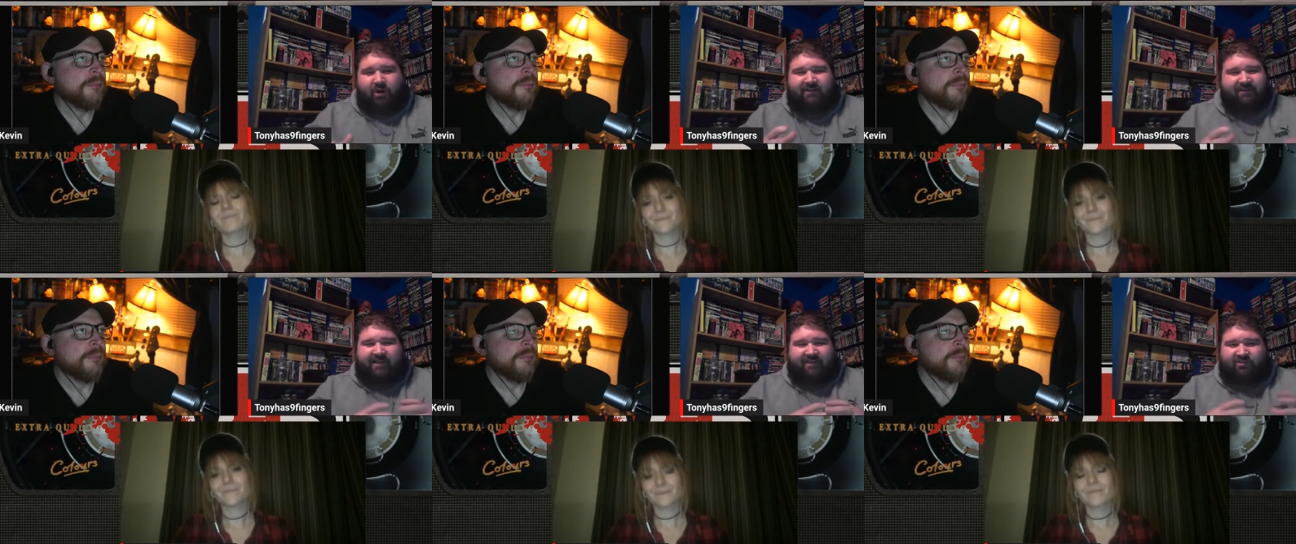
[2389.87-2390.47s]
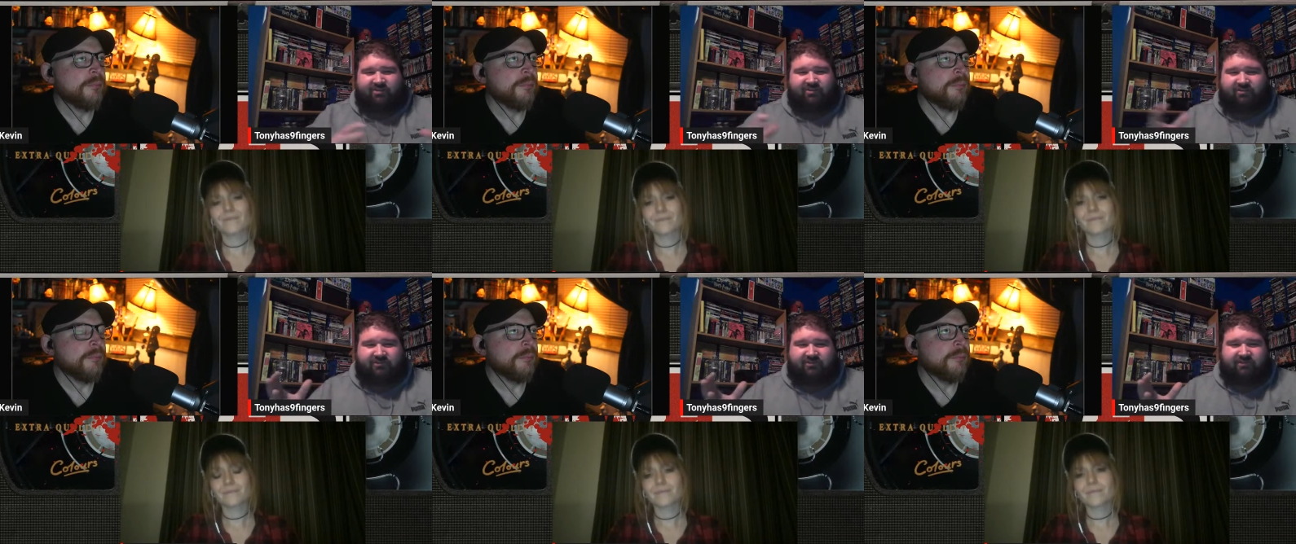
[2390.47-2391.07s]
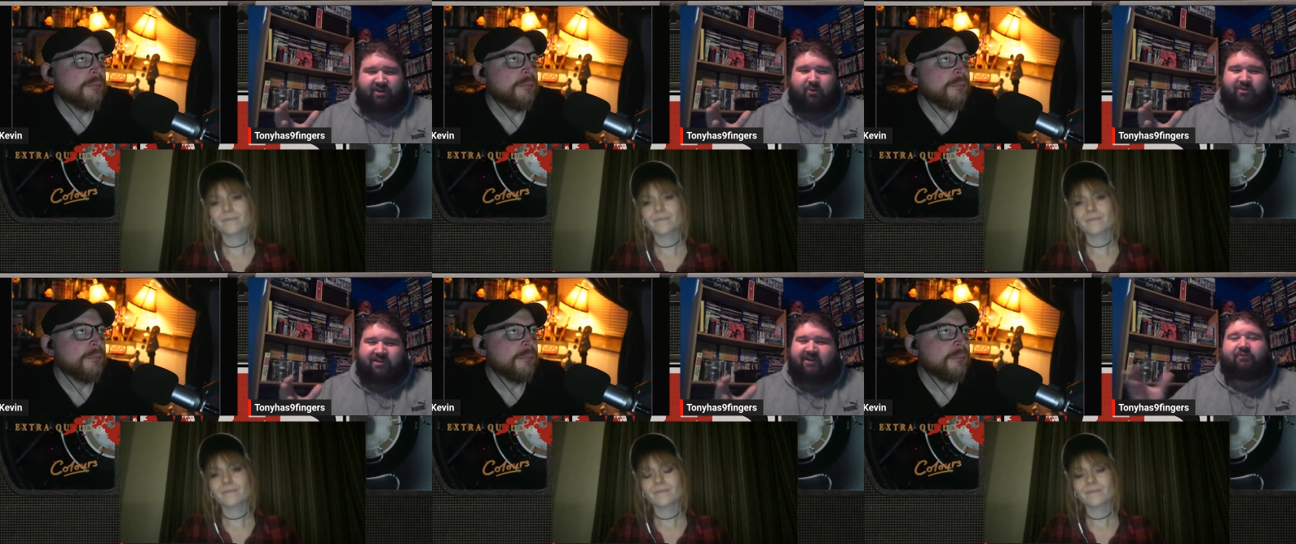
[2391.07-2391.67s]
Speaker 1: one is is just
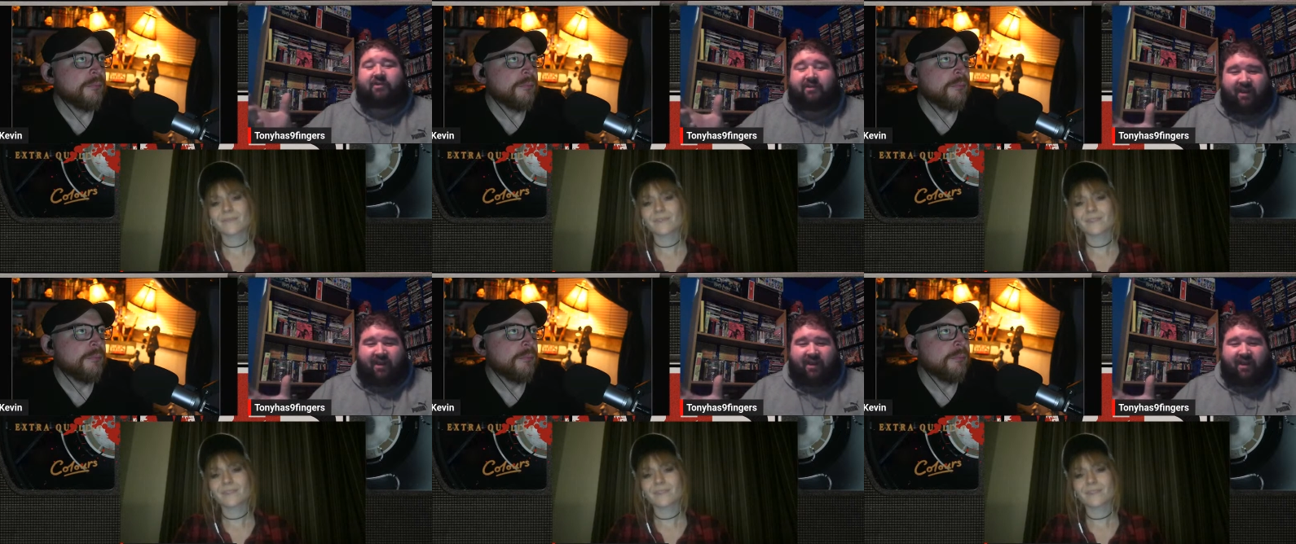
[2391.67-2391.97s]
so different